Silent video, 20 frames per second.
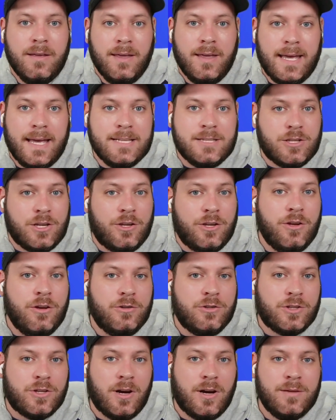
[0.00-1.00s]
It's a
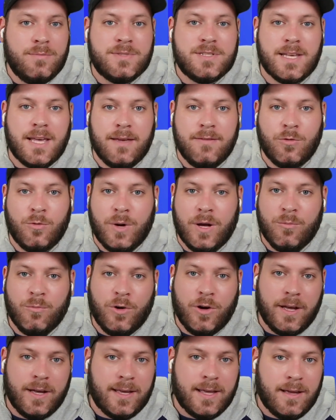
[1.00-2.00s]
huge time saver when
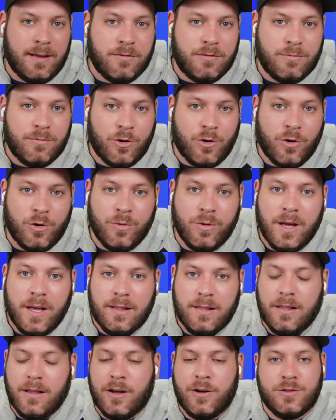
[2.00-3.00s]
working through
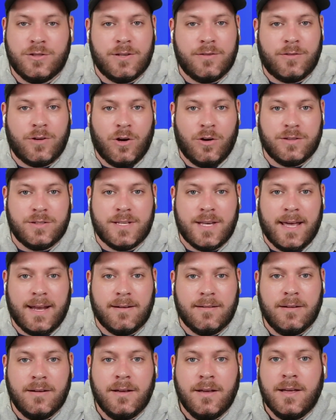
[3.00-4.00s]
loads of
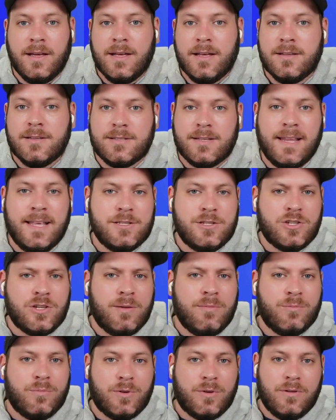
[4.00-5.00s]
content. So let's
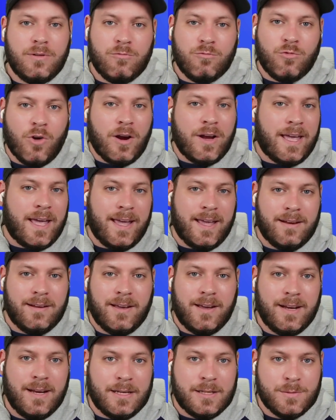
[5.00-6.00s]
jump right in
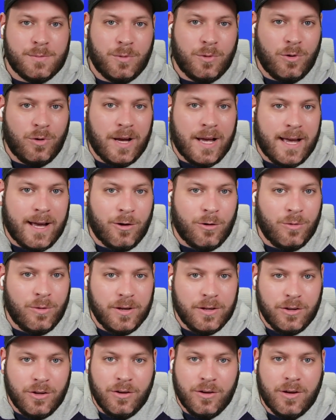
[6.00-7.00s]
and explore how
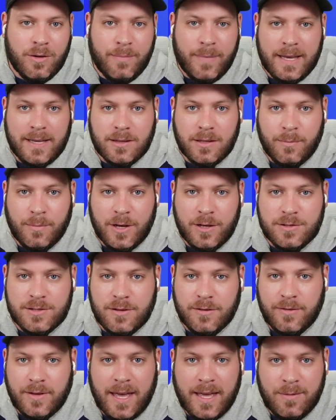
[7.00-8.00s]
you can make the most
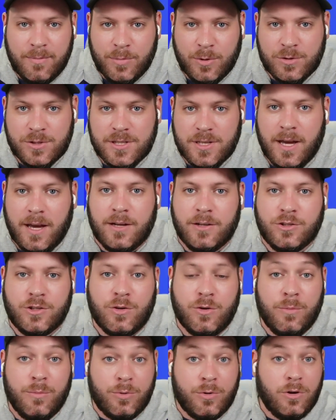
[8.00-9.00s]
of Capable Search
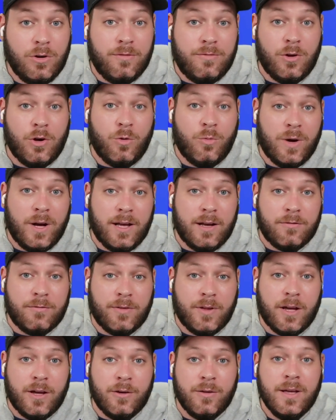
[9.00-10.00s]
to improve your
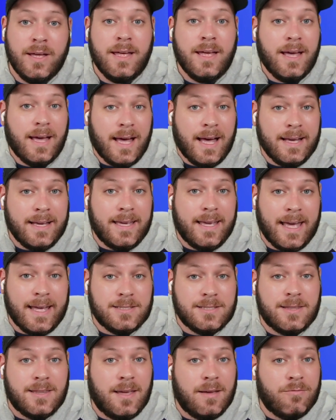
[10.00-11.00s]
workflow and get
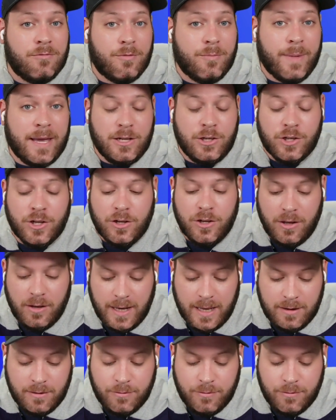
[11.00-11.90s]
to the information you need